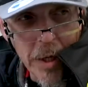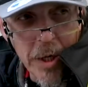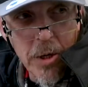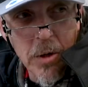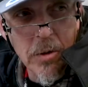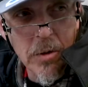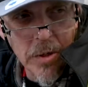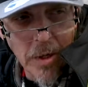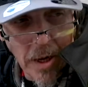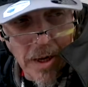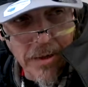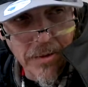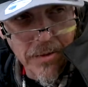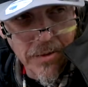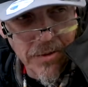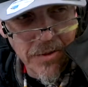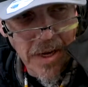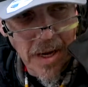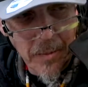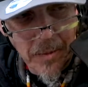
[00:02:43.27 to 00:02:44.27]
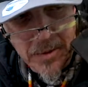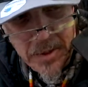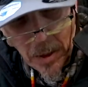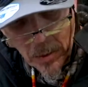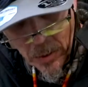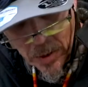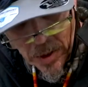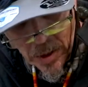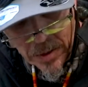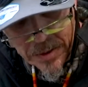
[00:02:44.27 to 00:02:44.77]
here, same as I
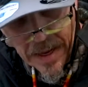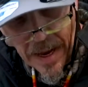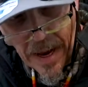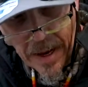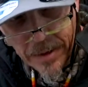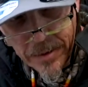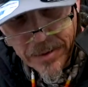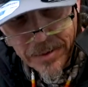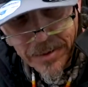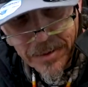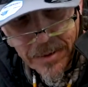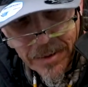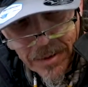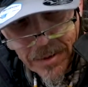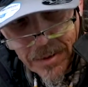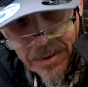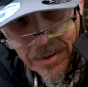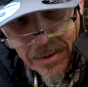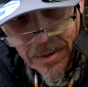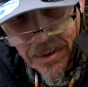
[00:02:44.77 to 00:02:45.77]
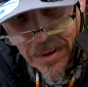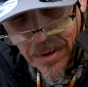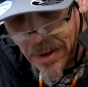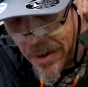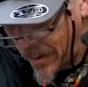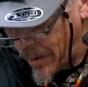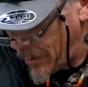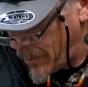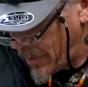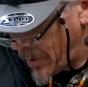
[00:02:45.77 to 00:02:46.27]
would on that.
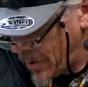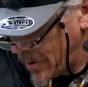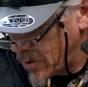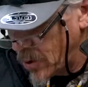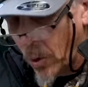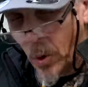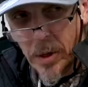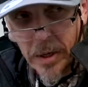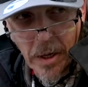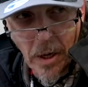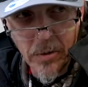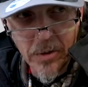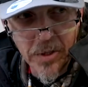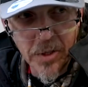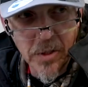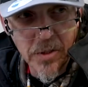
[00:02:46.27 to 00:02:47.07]
But it's going out to